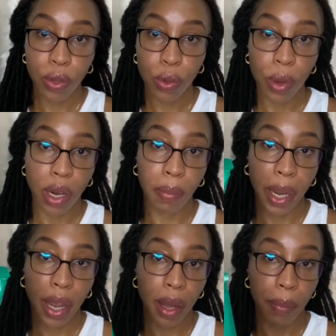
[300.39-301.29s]
one in my
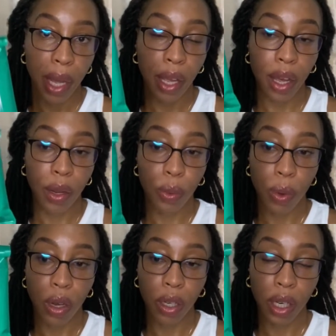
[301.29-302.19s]
handbag and
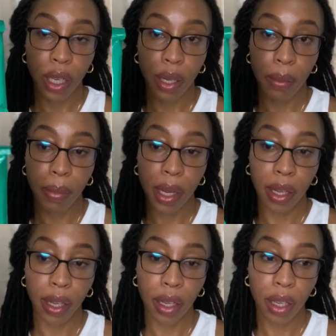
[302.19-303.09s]
one in
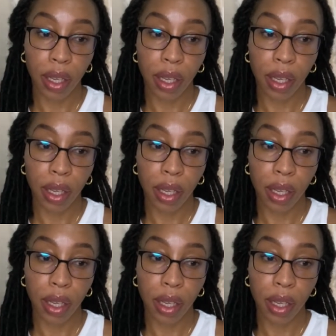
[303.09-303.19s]
my